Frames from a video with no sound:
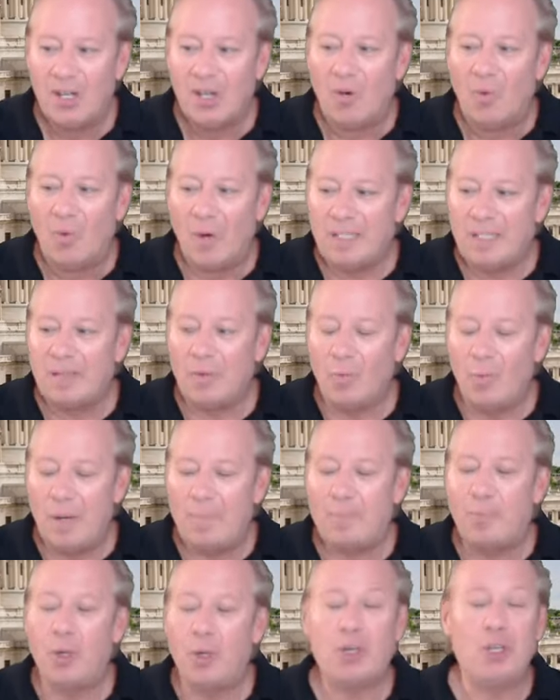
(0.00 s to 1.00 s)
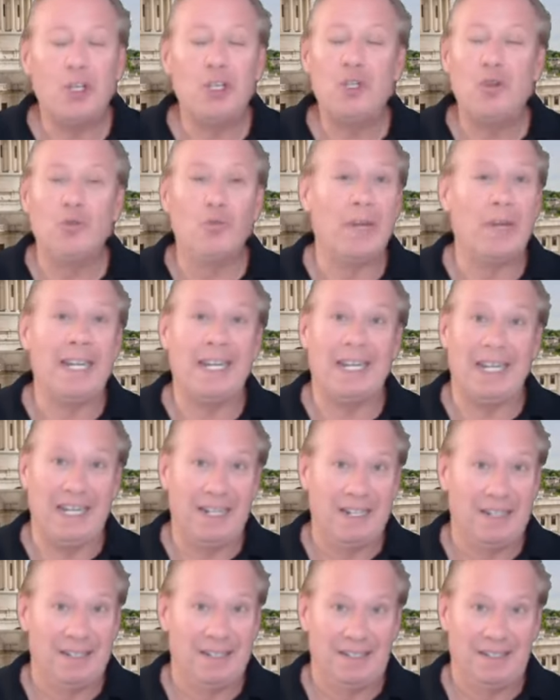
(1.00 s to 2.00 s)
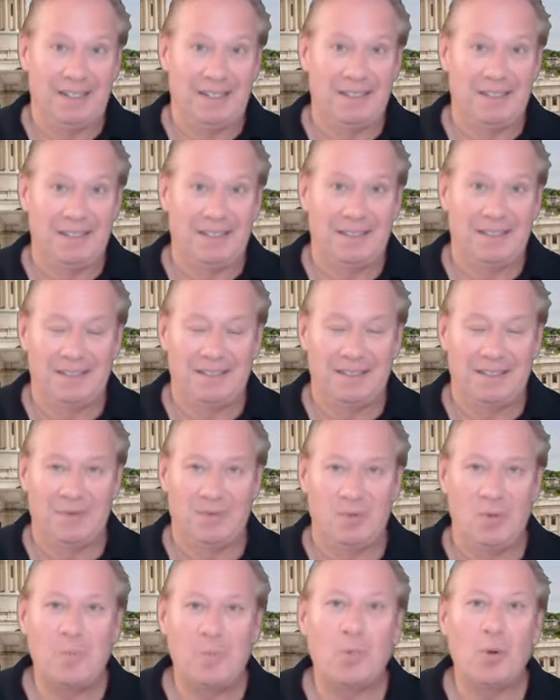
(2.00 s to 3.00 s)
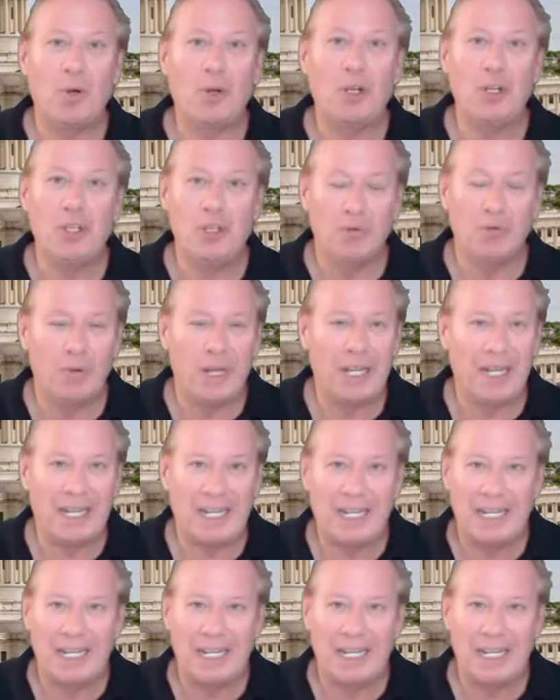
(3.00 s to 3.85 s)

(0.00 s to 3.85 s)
What book are you reading? What book are you reading?